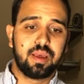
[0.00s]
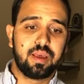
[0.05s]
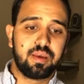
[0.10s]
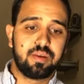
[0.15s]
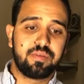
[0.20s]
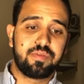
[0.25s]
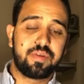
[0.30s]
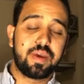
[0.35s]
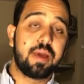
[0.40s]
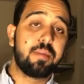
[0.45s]

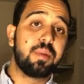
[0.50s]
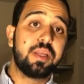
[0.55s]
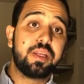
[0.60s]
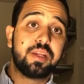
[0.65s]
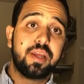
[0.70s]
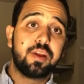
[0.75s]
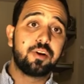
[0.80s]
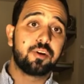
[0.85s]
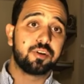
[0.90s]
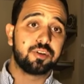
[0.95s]
Family
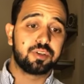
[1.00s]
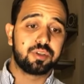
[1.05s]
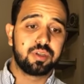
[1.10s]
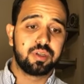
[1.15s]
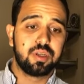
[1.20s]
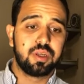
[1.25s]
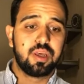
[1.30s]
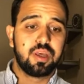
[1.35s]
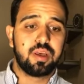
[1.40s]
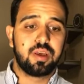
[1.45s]
dinners.
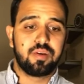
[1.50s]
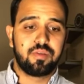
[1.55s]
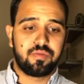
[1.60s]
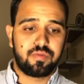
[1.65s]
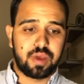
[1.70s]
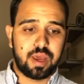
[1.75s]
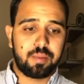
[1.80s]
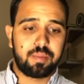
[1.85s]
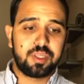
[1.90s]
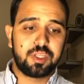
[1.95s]

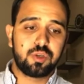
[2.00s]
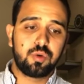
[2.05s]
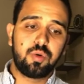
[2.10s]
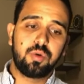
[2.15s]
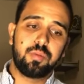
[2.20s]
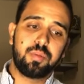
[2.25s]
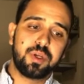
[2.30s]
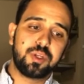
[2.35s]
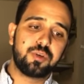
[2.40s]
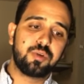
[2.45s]
Families who
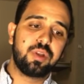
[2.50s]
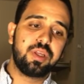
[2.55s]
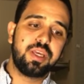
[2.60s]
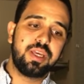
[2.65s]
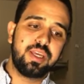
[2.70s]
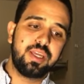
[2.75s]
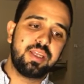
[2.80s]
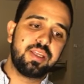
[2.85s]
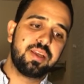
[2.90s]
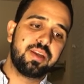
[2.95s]
habitually
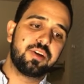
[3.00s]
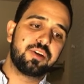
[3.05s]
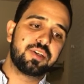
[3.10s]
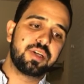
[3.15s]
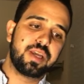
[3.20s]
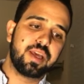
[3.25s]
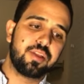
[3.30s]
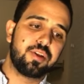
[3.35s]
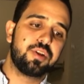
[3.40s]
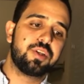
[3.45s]
eat dinner
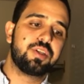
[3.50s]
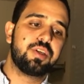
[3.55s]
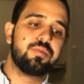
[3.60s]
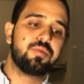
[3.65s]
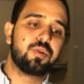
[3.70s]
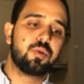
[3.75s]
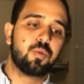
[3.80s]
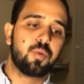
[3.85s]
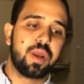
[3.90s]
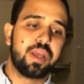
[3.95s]
together seem to
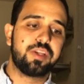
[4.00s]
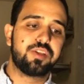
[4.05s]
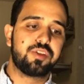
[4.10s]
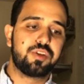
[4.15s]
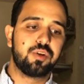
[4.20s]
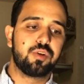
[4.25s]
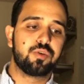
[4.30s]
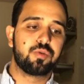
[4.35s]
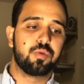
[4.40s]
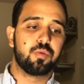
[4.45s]
raise
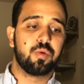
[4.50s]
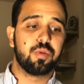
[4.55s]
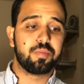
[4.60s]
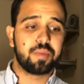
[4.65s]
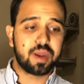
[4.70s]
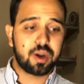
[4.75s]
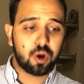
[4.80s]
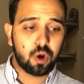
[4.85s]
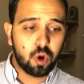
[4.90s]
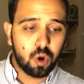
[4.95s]
children with
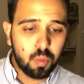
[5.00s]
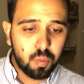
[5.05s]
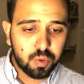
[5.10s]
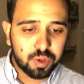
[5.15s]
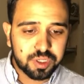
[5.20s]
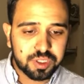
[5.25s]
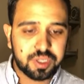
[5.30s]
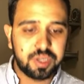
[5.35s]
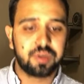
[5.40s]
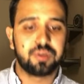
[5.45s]
better homework
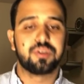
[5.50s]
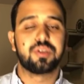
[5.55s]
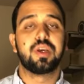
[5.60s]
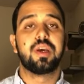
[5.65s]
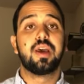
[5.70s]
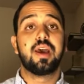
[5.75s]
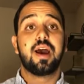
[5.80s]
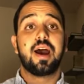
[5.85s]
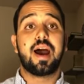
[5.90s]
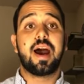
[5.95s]
skills,
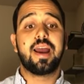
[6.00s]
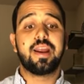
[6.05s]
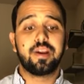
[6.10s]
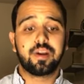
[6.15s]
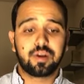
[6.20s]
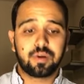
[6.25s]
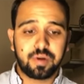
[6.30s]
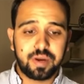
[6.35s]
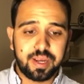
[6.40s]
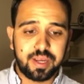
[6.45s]
higher
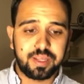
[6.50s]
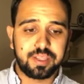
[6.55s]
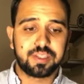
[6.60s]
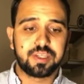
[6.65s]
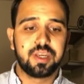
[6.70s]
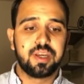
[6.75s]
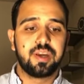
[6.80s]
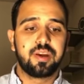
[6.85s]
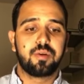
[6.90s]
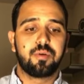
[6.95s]
grades,
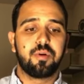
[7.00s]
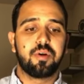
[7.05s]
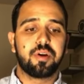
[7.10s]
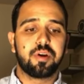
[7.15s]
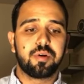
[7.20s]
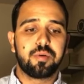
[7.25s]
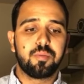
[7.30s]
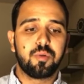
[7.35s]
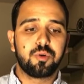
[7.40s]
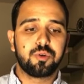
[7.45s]
greater
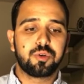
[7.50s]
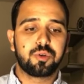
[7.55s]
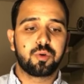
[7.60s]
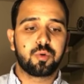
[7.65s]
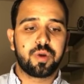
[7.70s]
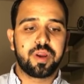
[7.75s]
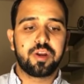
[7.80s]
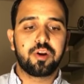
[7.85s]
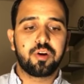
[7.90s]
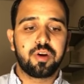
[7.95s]

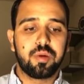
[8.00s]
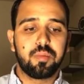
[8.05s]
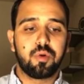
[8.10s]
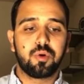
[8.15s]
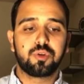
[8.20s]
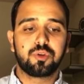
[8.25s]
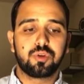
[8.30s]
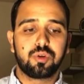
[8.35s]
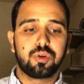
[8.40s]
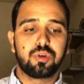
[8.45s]

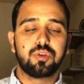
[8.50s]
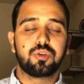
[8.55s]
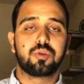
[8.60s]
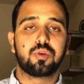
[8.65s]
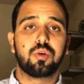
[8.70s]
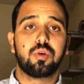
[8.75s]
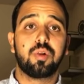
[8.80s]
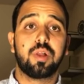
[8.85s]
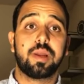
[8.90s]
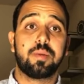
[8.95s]
emotional
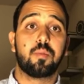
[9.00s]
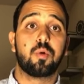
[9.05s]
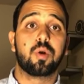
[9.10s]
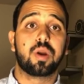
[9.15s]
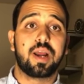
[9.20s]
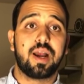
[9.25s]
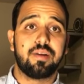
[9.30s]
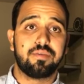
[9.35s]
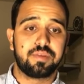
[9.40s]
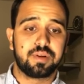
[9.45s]
control, and more
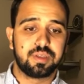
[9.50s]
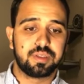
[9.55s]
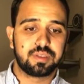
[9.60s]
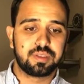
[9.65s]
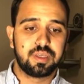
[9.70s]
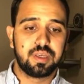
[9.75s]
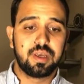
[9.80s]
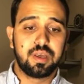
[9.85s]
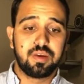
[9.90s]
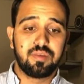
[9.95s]
confidence.
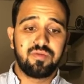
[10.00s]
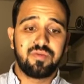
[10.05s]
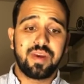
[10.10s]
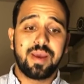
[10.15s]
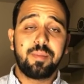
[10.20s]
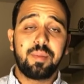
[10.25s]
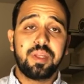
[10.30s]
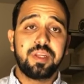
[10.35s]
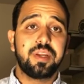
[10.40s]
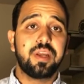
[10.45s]

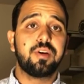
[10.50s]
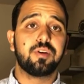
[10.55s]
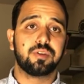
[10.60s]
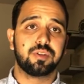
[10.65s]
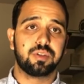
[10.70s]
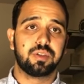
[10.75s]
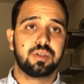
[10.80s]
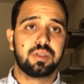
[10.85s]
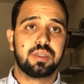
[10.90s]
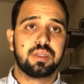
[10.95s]
Family dinners.
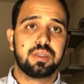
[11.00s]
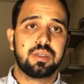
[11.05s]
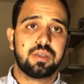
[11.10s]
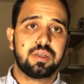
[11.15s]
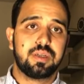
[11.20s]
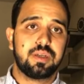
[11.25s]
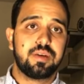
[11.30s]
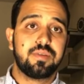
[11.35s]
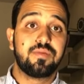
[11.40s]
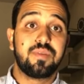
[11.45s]

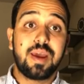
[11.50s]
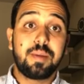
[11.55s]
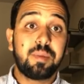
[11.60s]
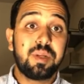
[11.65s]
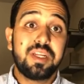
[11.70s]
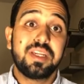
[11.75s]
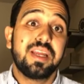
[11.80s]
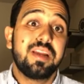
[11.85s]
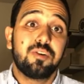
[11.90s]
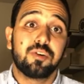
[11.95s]
Family
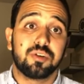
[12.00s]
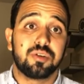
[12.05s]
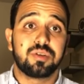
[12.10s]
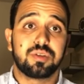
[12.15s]
dinners.